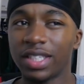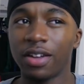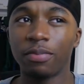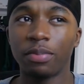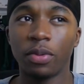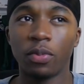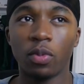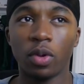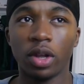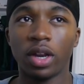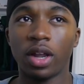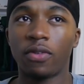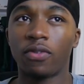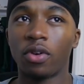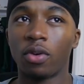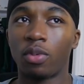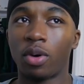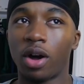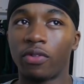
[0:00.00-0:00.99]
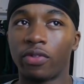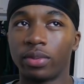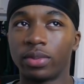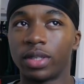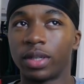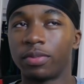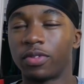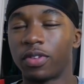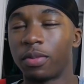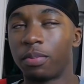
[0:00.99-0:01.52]
I've been working out for a while for him
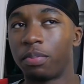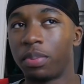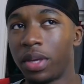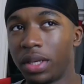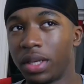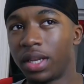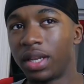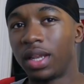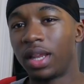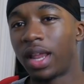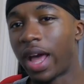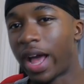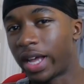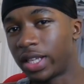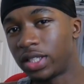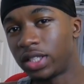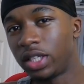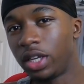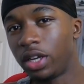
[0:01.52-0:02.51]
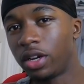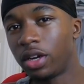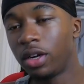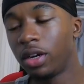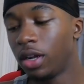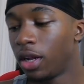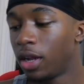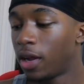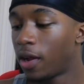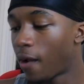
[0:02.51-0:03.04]
to have competed last year.
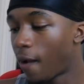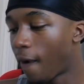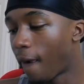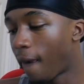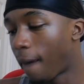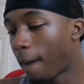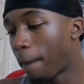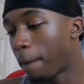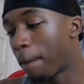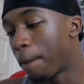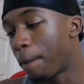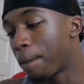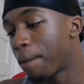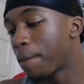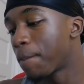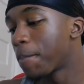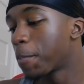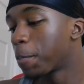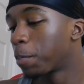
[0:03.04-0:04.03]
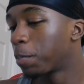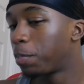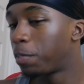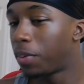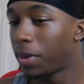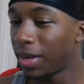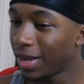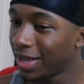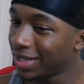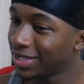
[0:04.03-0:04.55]

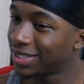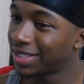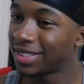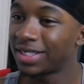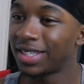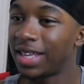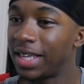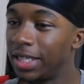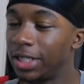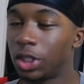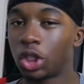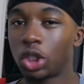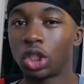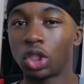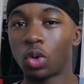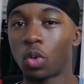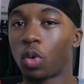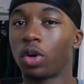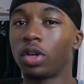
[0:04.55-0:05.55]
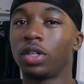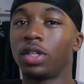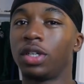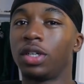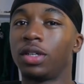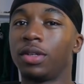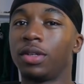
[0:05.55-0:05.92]
Plus, he's short.